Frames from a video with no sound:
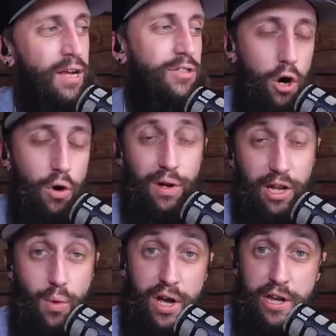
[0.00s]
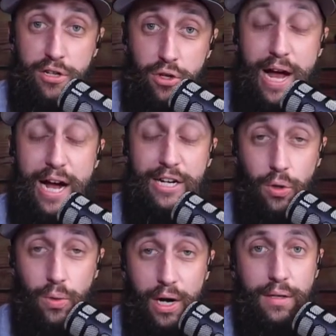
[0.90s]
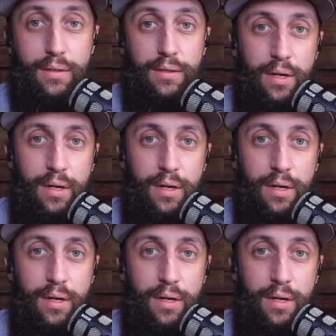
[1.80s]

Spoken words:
Don't really want you to do that, Joel.